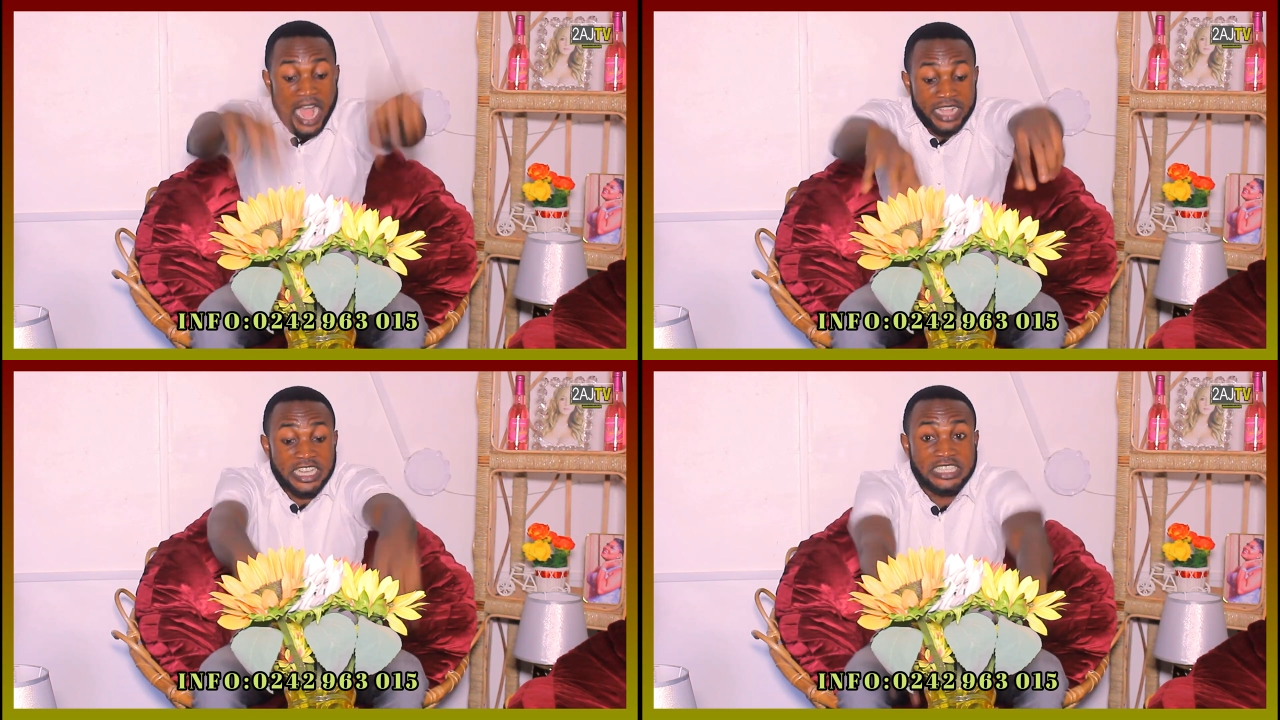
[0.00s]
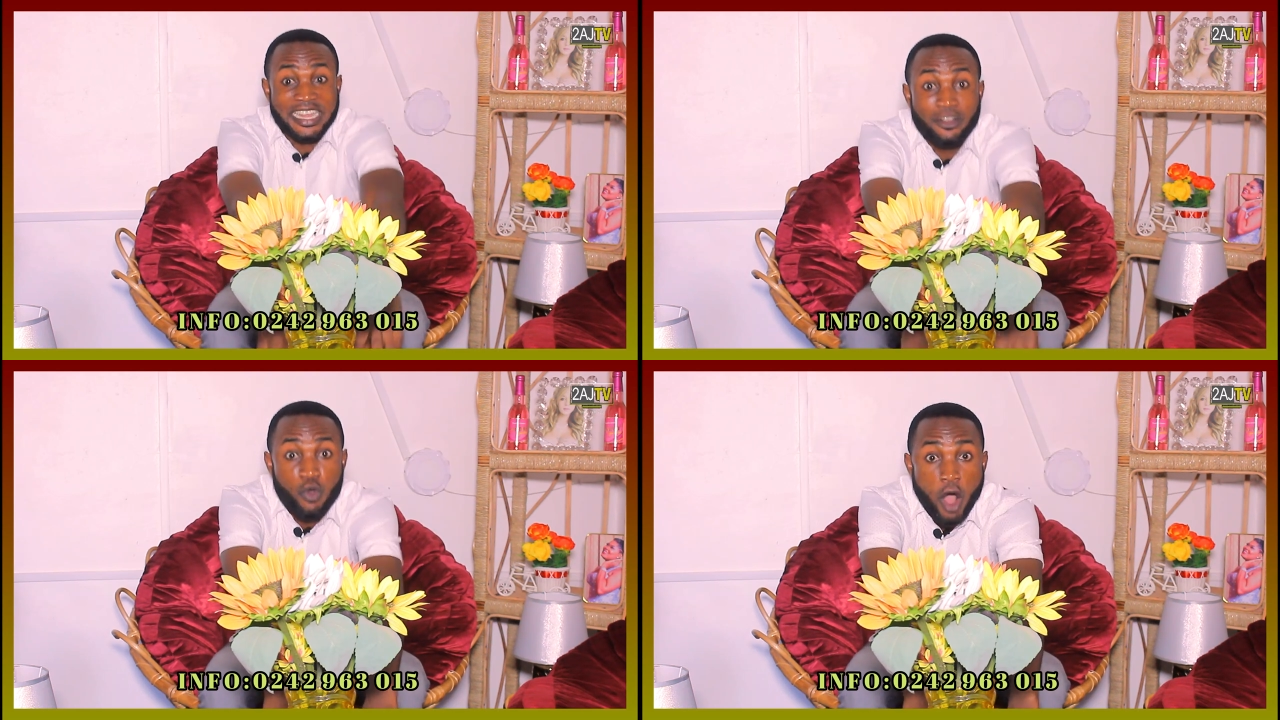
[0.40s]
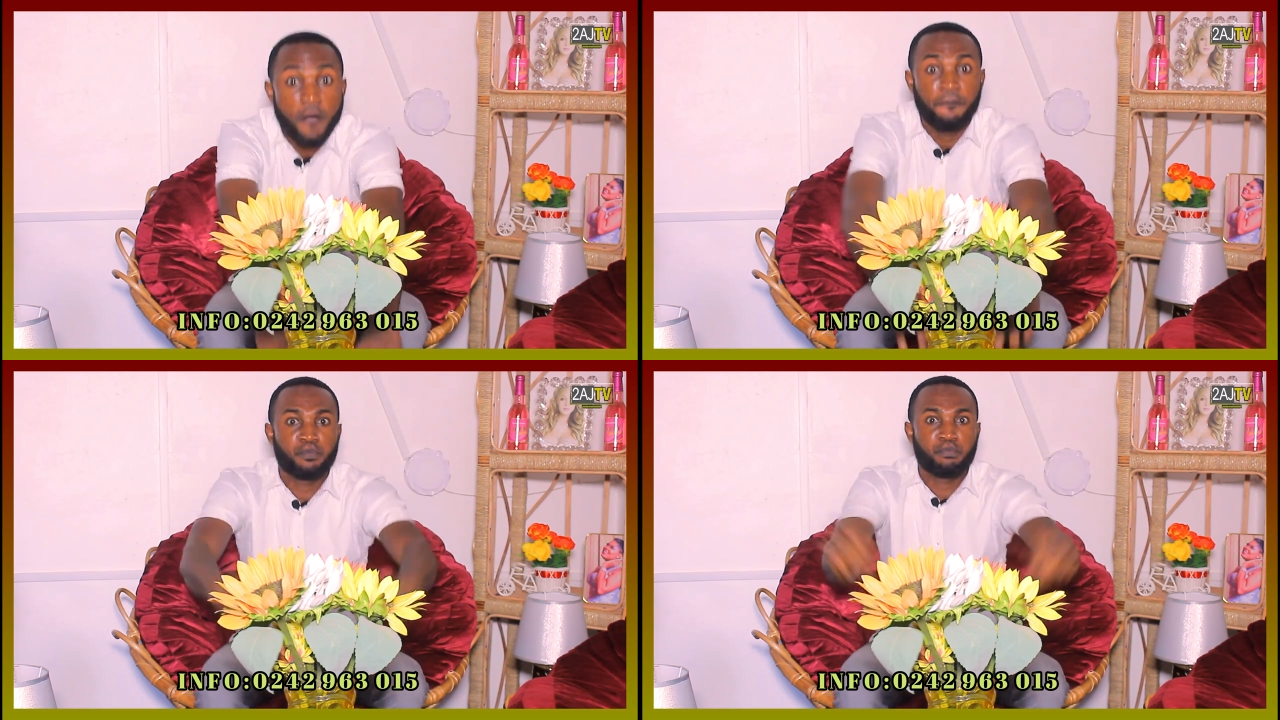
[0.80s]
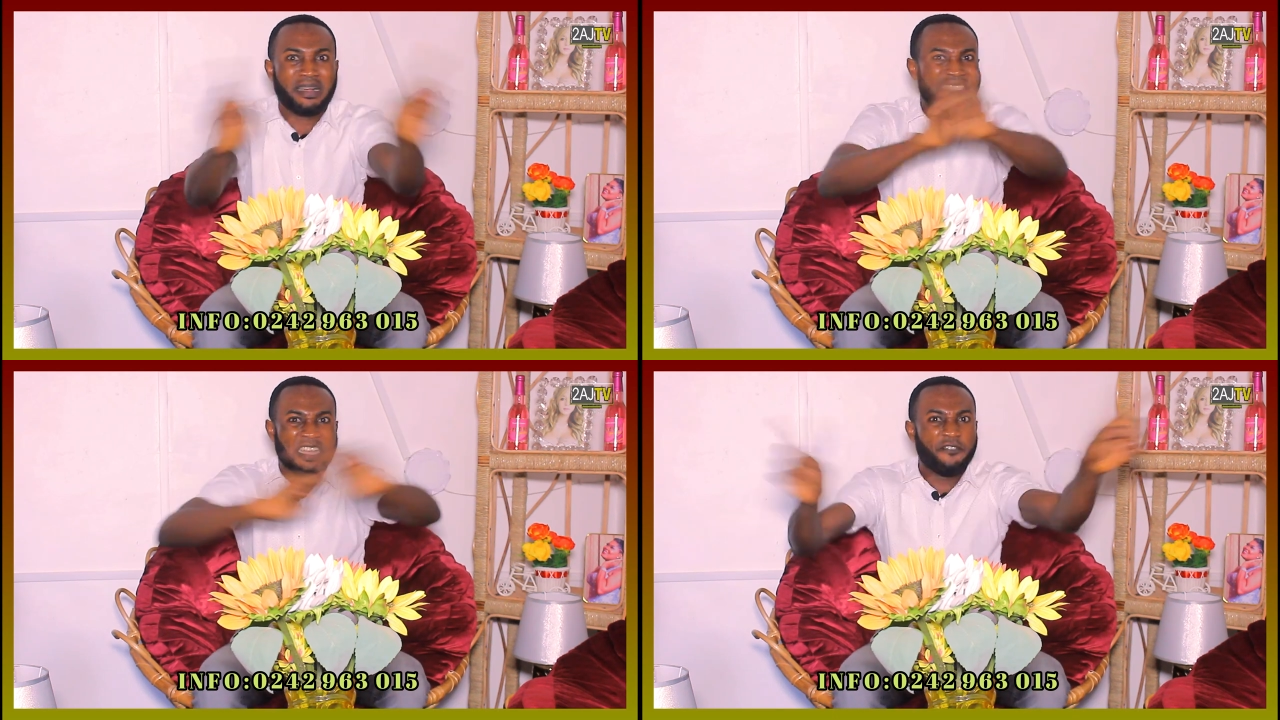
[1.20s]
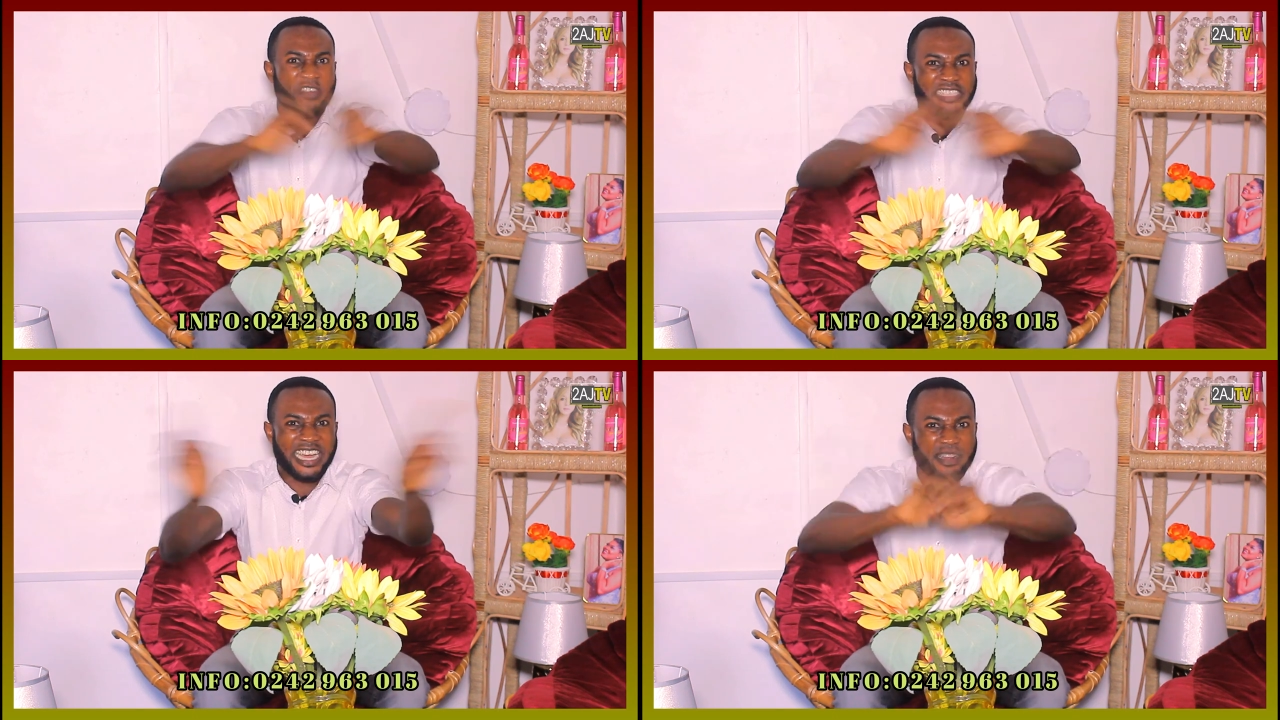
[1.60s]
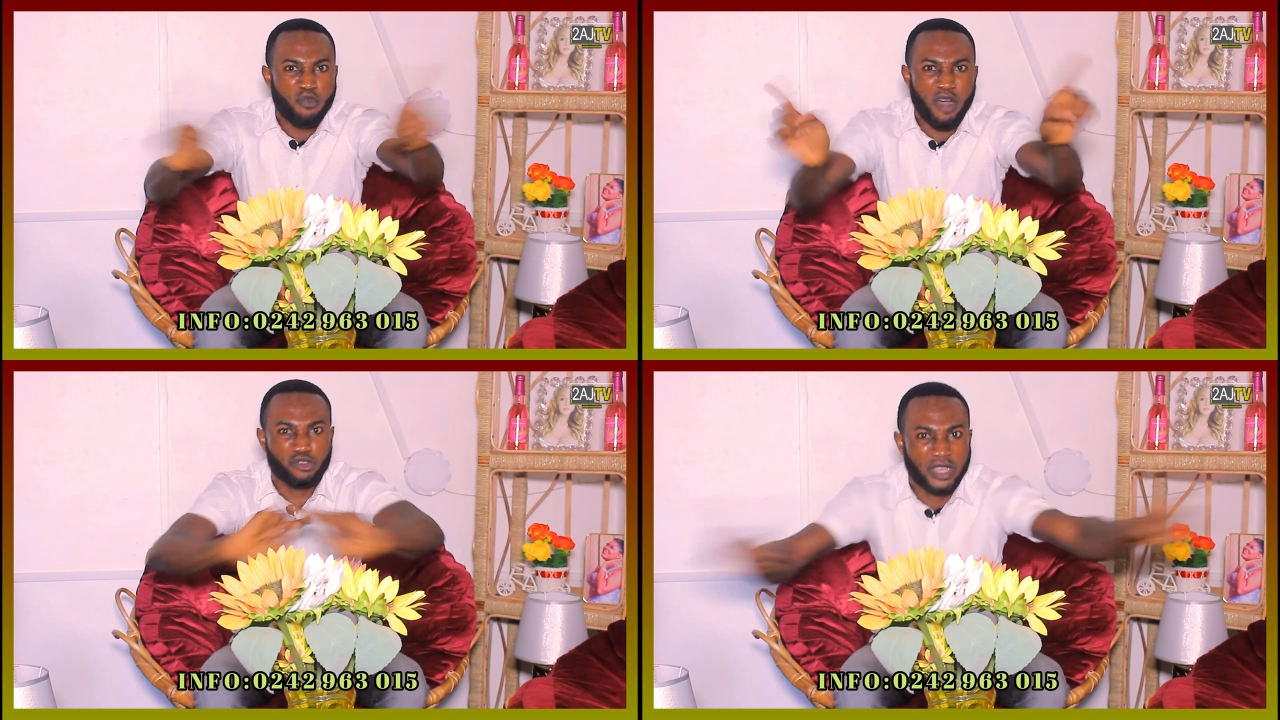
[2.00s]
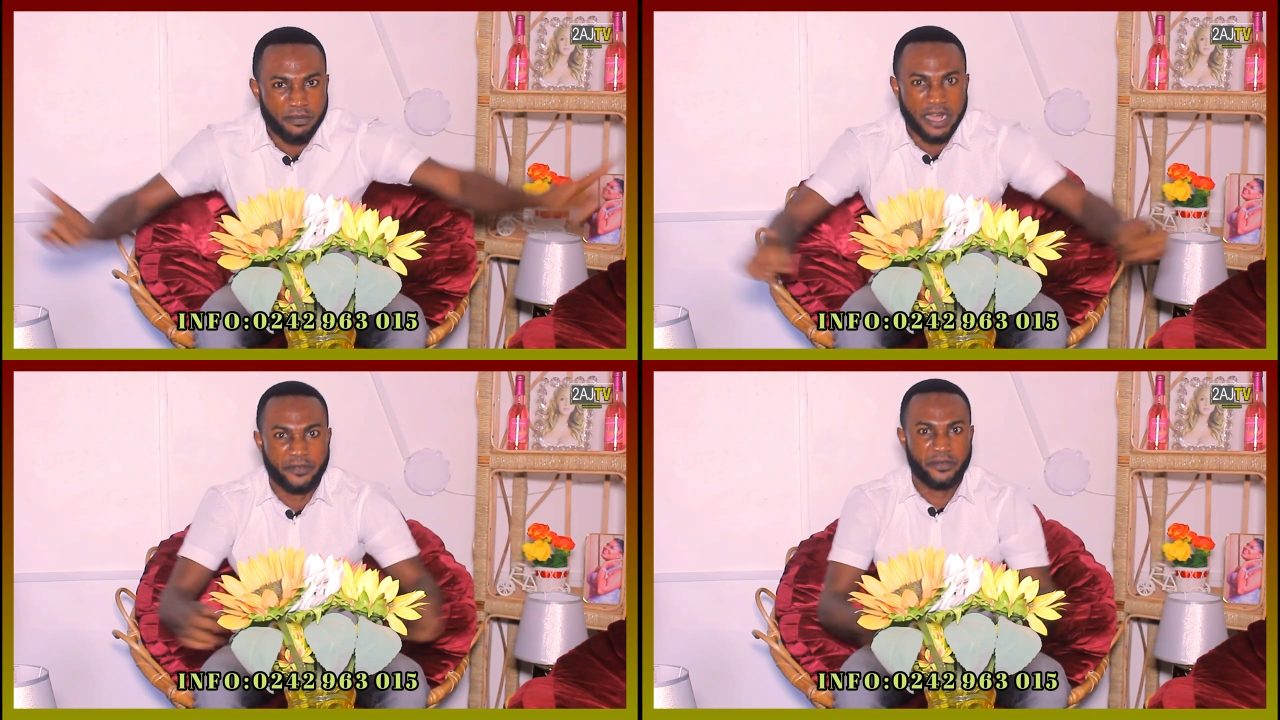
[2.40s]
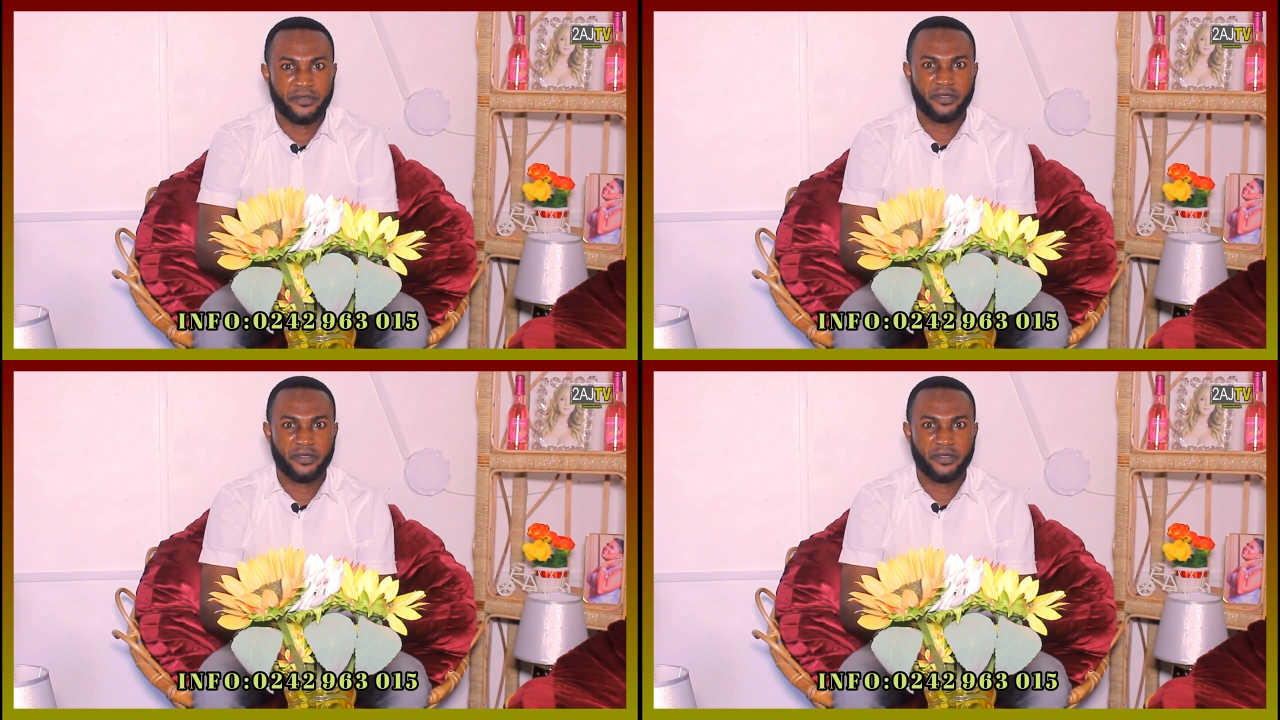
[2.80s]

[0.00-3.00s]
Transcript: I did this kind of go. But them first kind of one sorry mano.